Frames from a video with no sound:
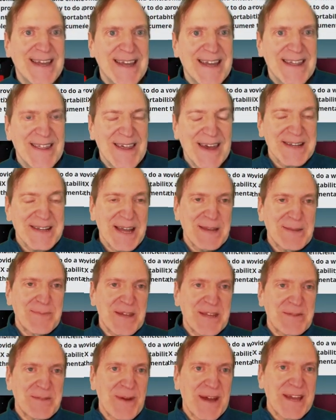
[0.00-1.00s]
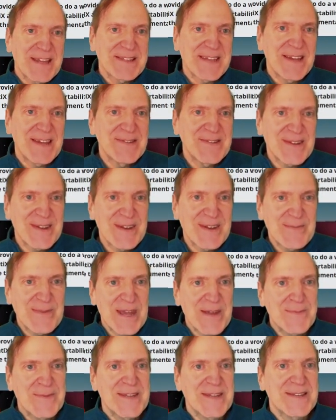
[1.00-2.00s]
That kind of piqued my attention and
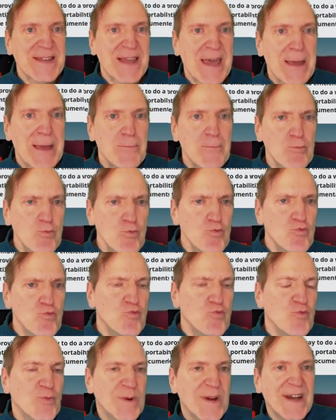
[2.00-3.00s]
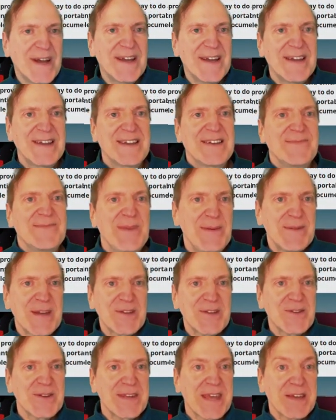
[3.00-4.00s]
made me say, hmm, maybe
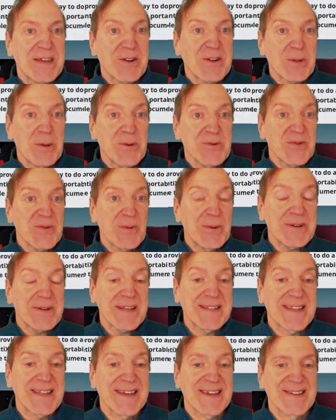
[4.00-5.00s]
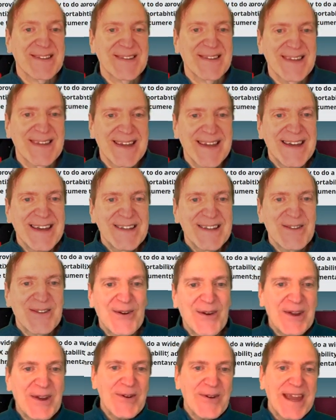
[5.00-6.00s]
I should take a closer look at this.
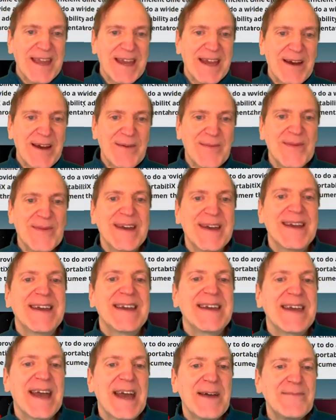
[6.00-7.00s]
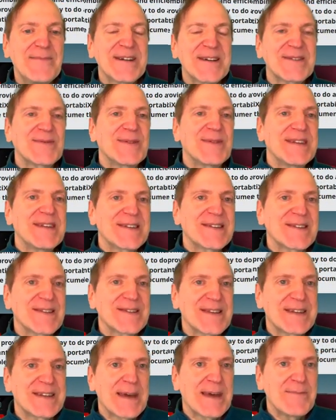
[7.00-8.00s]
So here I am. MX Linux
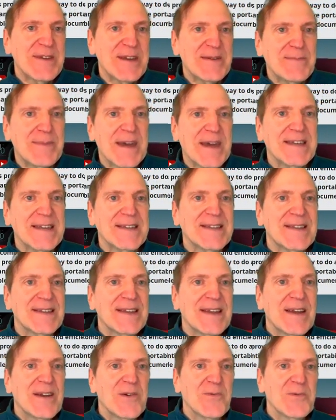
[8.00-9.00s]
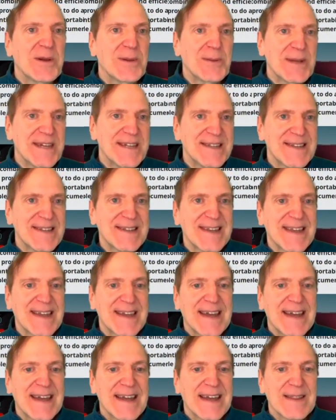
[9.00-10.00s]
is a Debian-based release
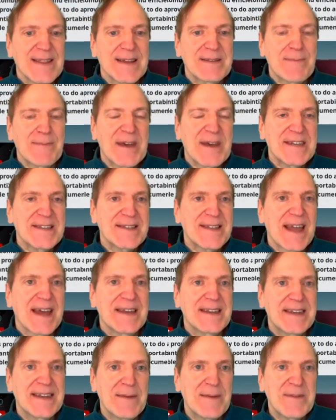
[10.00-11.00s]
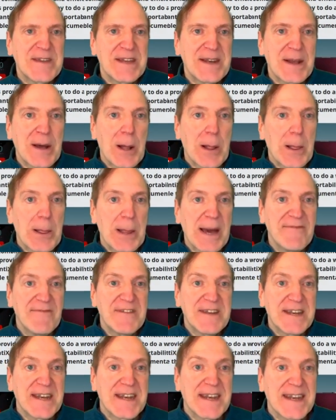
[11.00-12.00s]
that's based on Debian
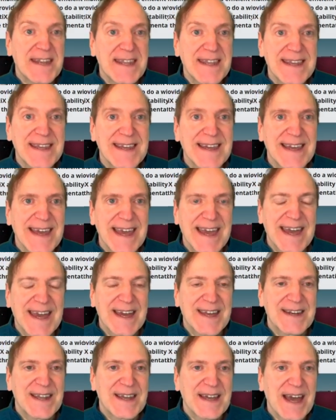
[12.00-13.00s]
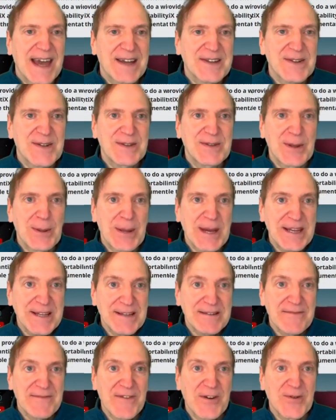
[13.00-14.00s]
11 and actually the
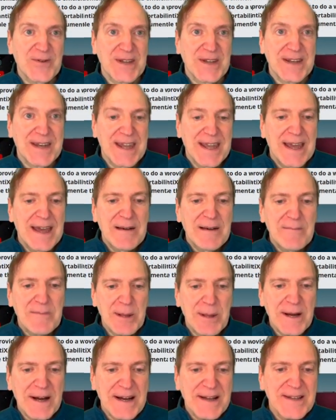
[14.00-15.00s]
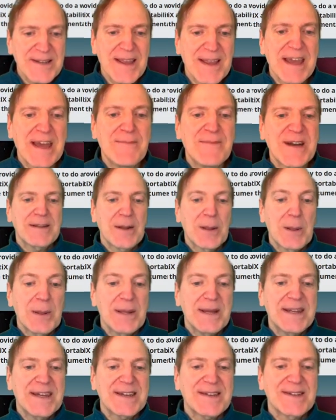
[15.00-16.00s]
latest version. Plus, MX
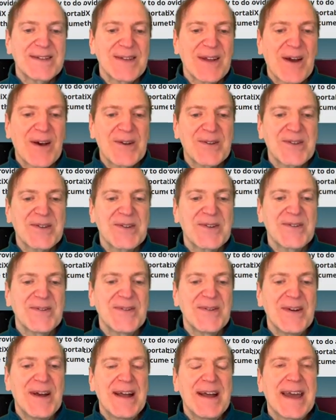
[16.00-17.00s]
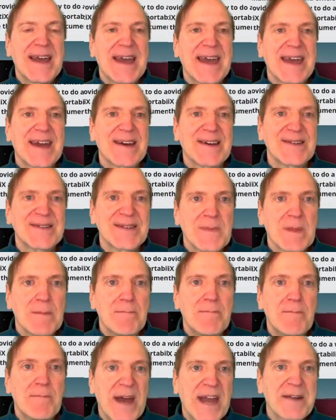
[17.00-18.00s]
Linux also has
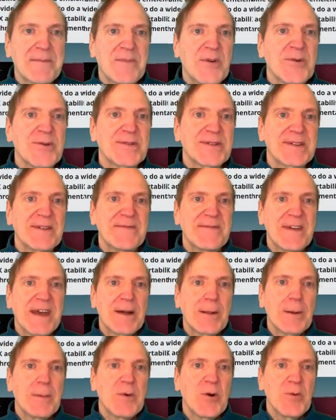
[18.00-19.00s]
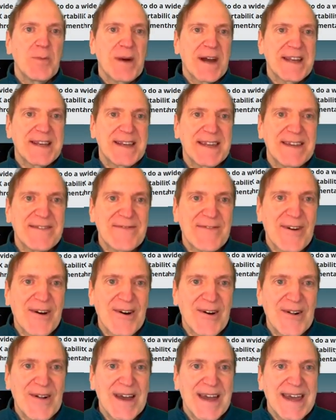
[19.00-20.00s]
backports available by
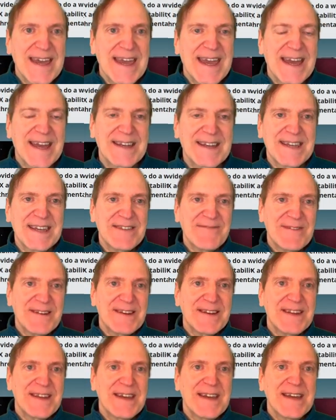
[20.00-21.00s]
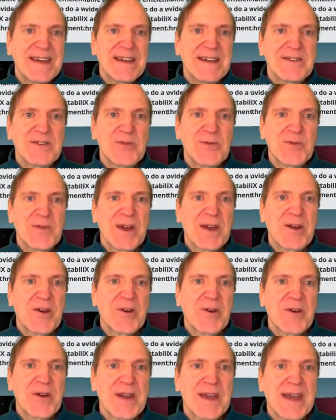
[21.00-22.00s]
default and even to
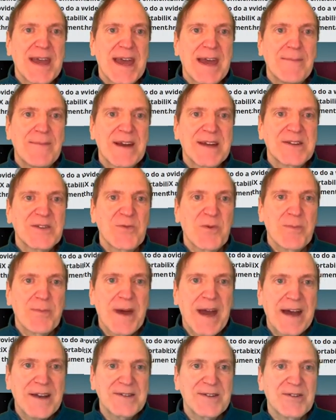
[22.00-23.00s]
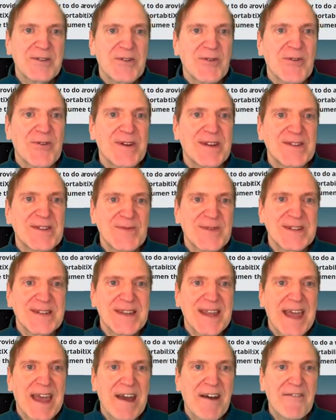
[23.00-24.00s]
their MX repositories,
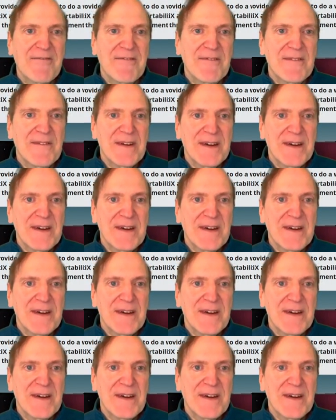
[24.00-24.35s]
which have